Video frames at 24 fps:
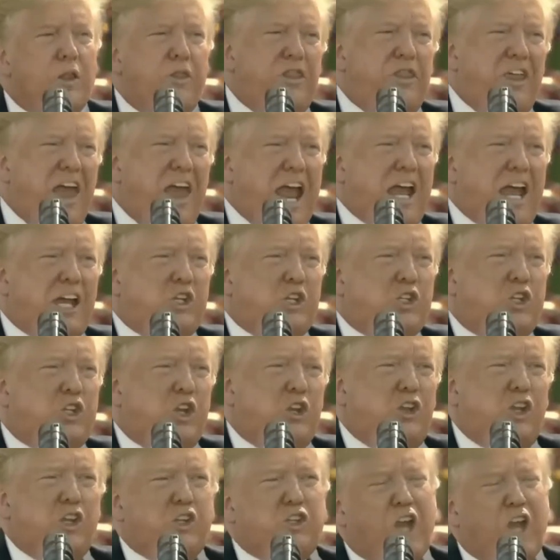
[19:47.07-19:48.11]
Thanks to
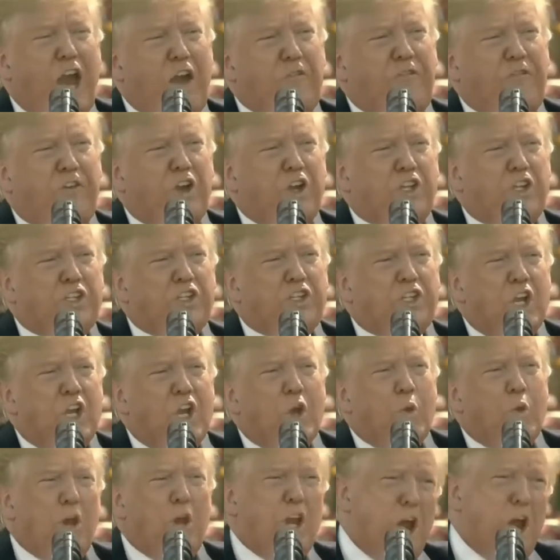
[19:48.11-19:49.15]
these efforts,
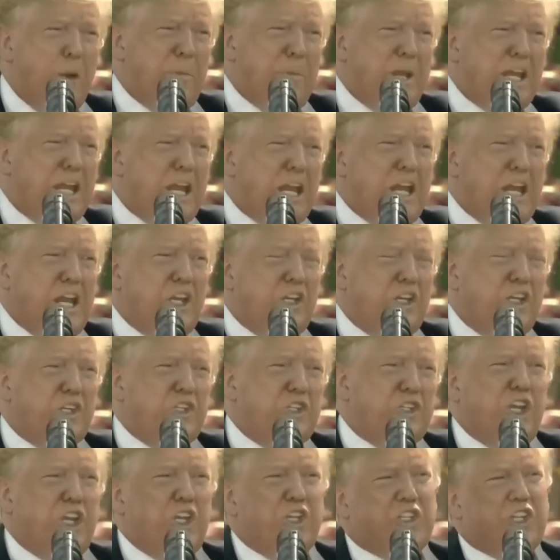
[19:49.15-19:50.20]
we are beginning to
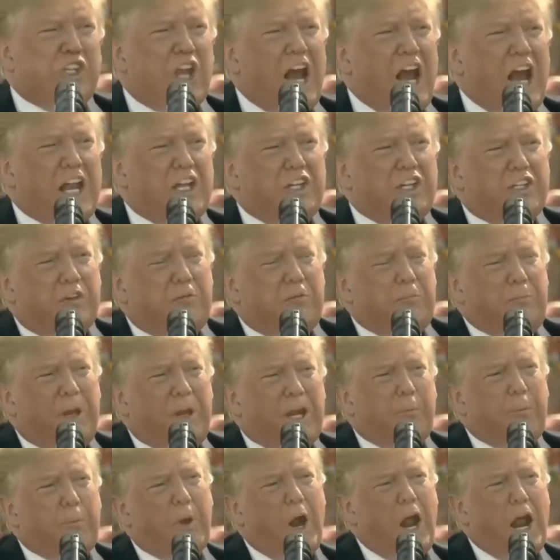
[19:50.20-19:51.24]
see signs of big
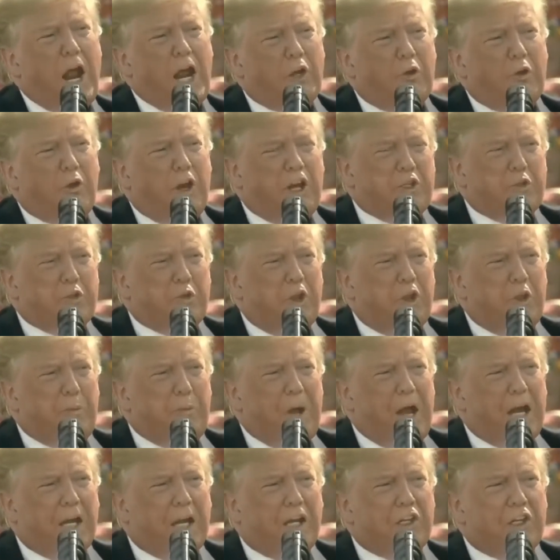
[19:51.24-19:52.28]
progress with
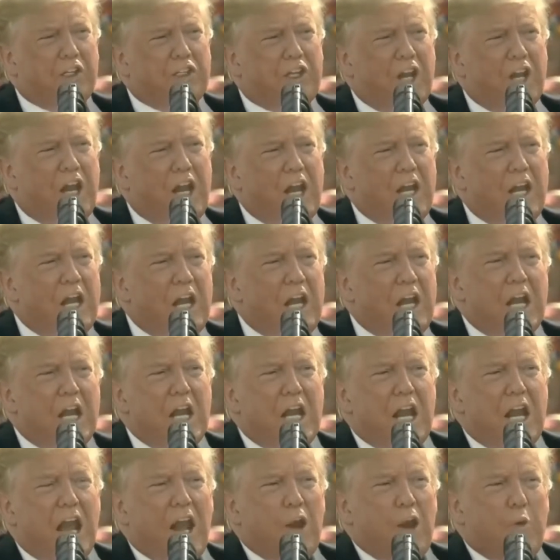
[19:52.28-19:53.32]
Pakistan,
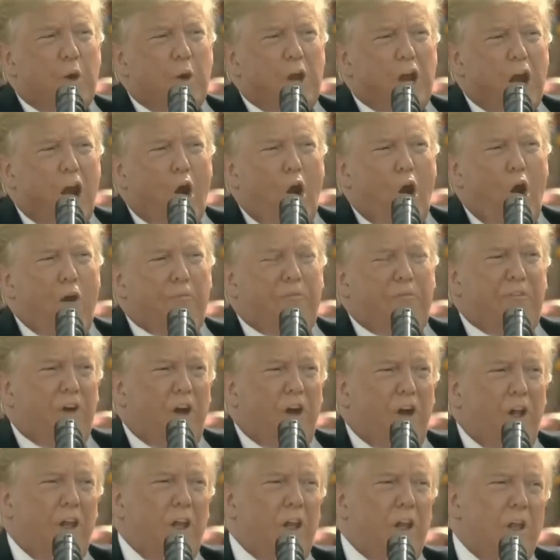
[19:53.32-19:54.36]
and we are
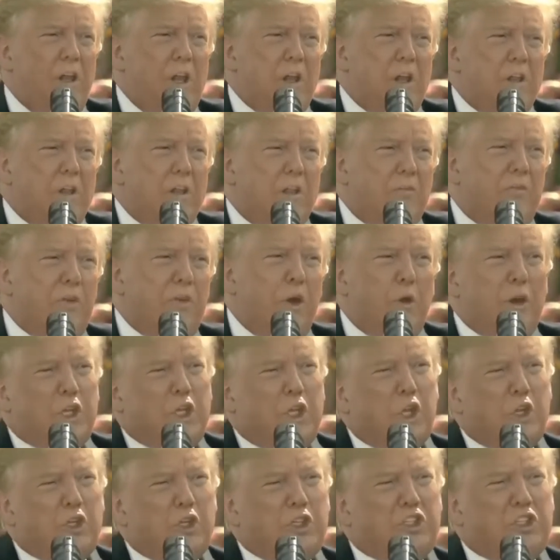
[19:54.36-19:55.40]
hopeful for
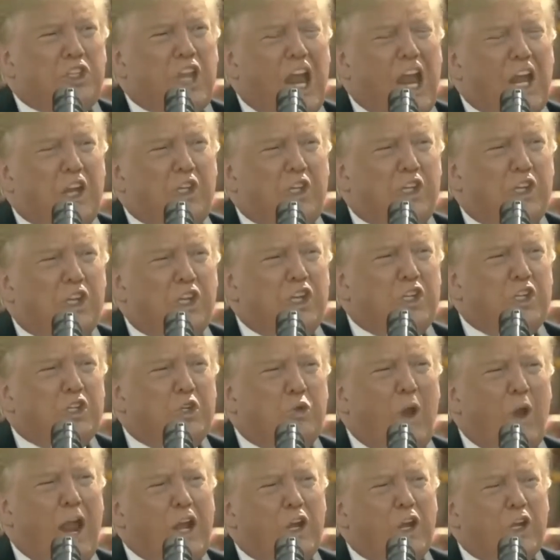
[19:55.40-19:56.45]
reduced tensions,
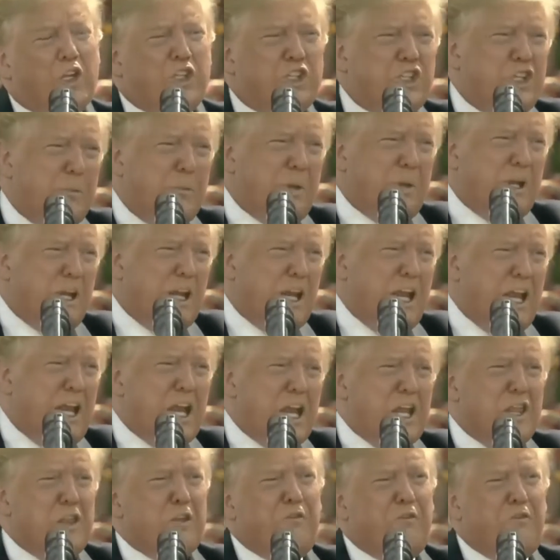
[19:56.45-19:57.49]
greater stability,
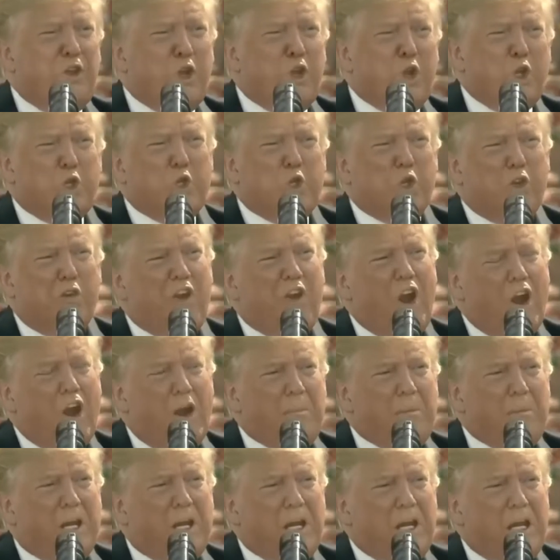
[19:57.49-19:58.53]
and the future of
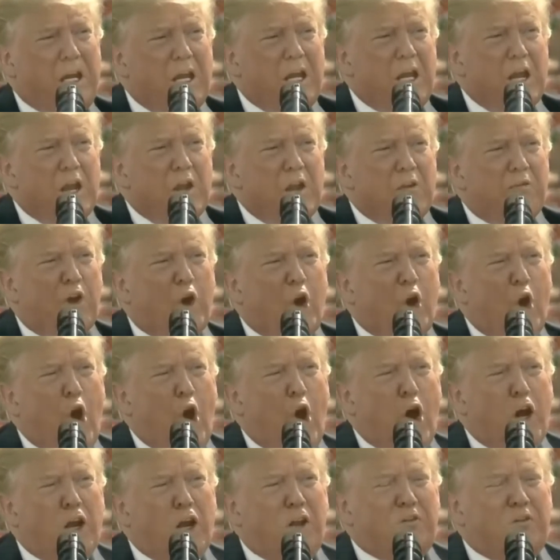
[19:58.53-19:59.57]
harmony for
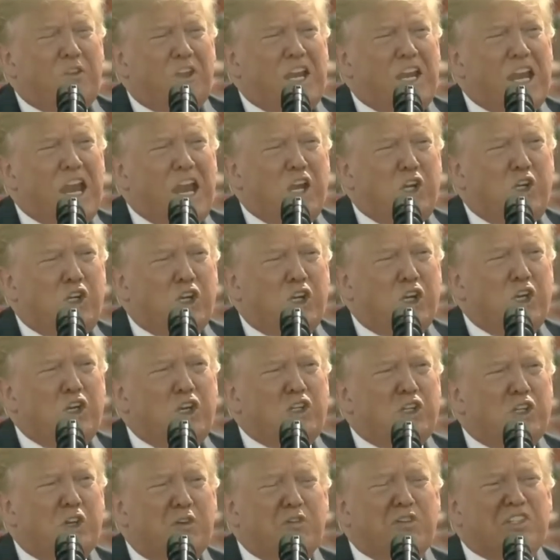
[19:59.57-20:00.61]
all of the
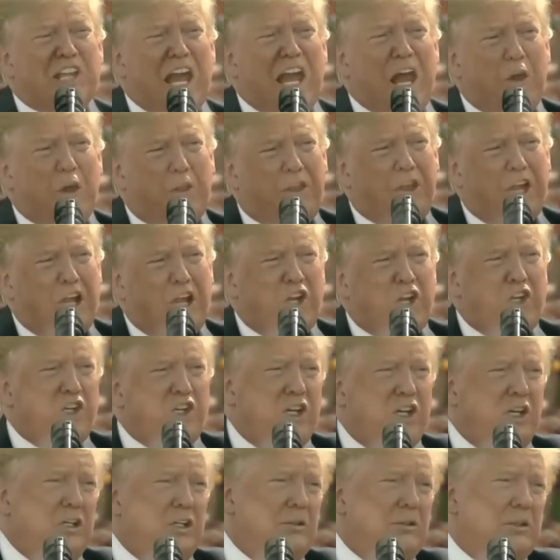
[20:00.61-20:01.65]
nations of South Asia.